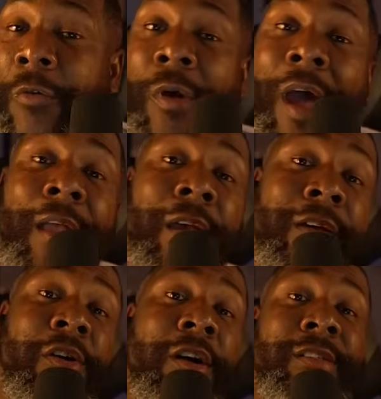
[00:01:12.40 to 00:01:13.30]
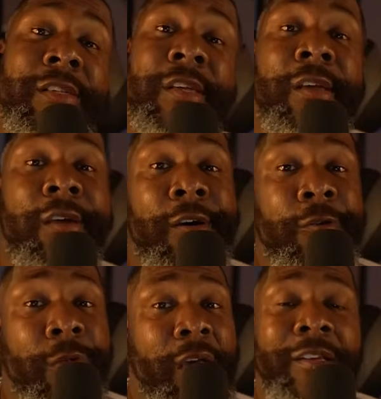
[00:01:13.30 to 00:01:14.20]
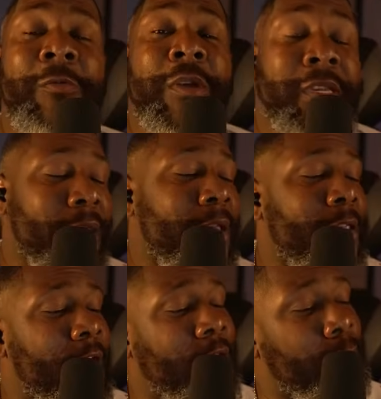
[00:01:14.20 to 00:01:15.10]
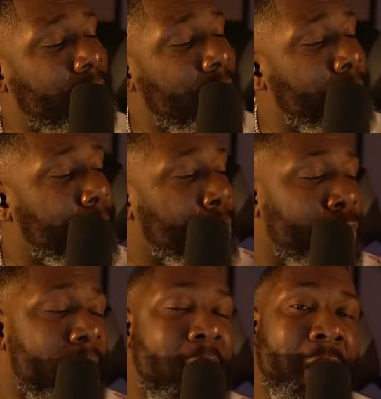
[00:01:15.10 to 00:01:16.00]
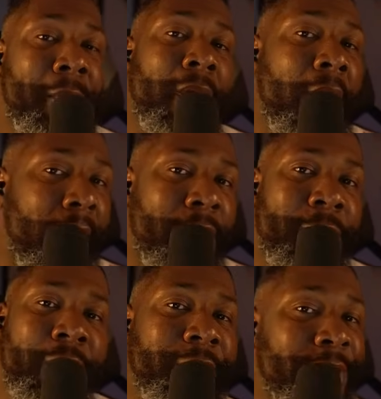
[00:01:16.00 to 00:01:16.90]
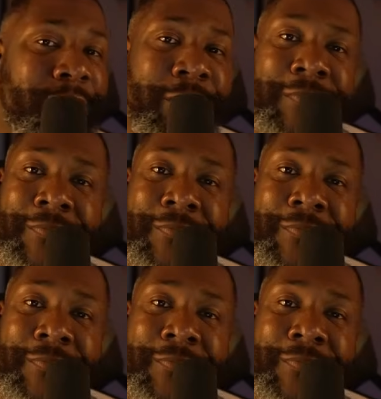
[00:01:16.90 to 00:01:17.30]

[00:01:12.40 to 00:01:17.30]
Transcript: Ryan Garcia. What did we tell y'all about that brown and black coalition?